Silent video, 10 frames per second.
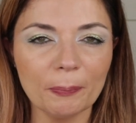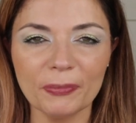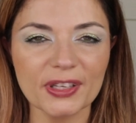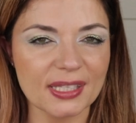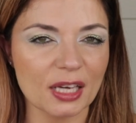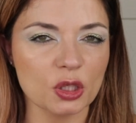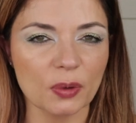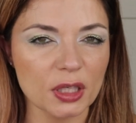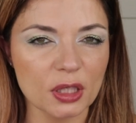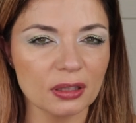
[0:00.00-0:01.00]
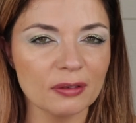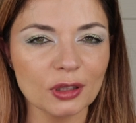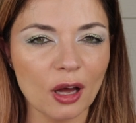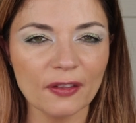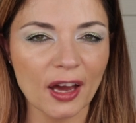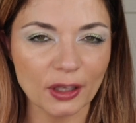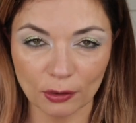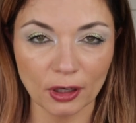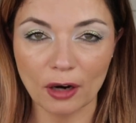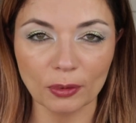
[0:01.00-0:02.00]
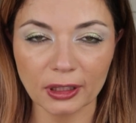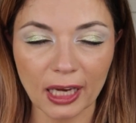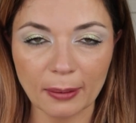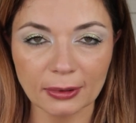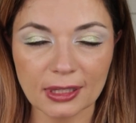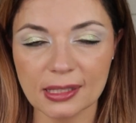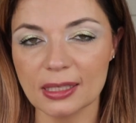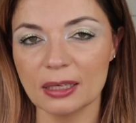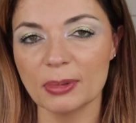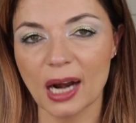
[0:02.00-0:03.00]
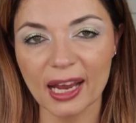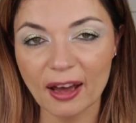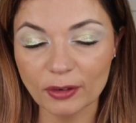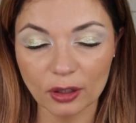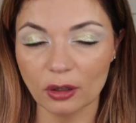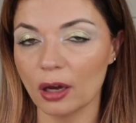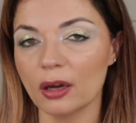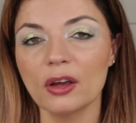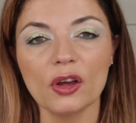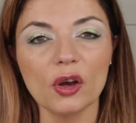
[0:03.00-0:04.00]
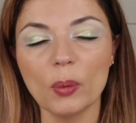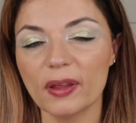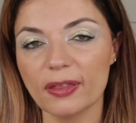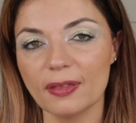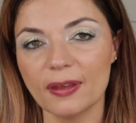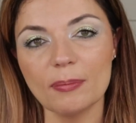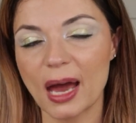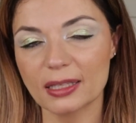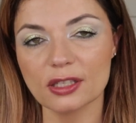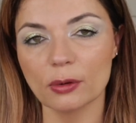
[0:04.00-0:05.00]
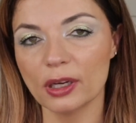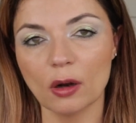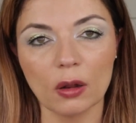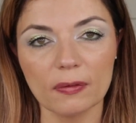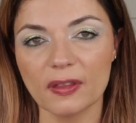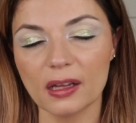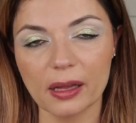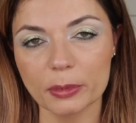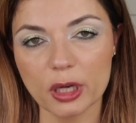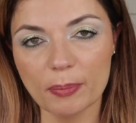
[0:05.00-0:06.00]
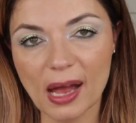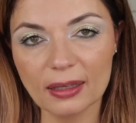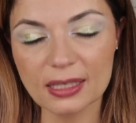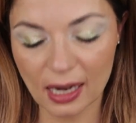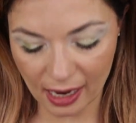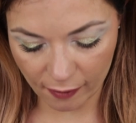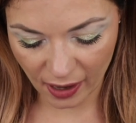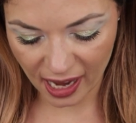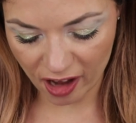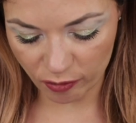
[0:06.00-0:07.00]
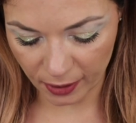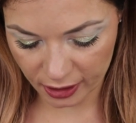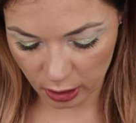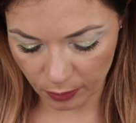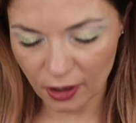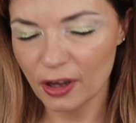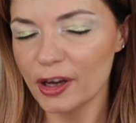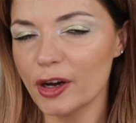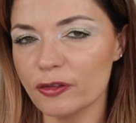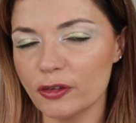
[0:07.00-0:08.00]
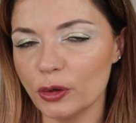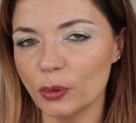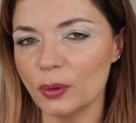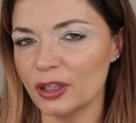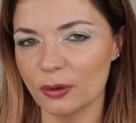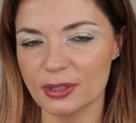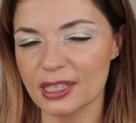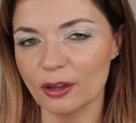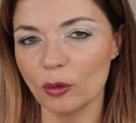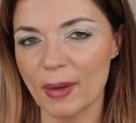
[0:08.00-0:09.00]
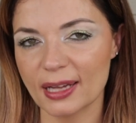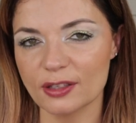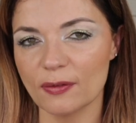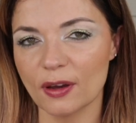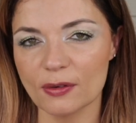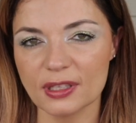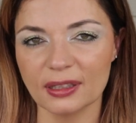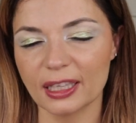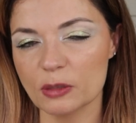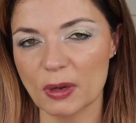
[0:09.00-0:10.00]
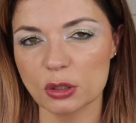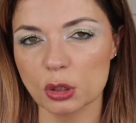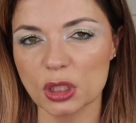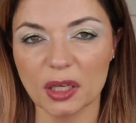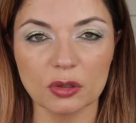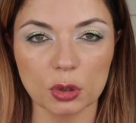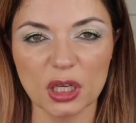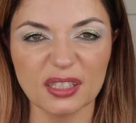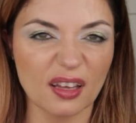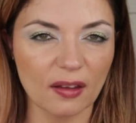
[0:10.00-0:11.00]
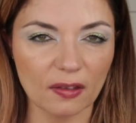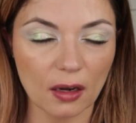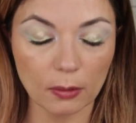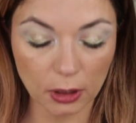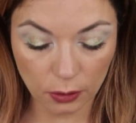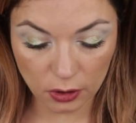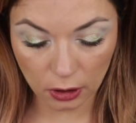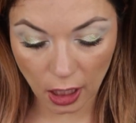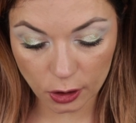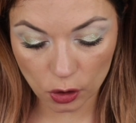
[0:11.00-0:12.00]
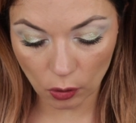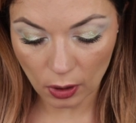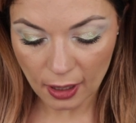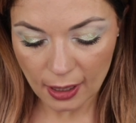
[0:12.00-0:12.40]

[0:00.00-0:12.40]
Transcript: the saturation level on that, you're not really able to see, but I have good luck with the mattes that are in all of the Glam Shop palettes that I have. I have picked up a few, you know, single mattes of theirs in like special shades or shades I think that I would use a lot. So,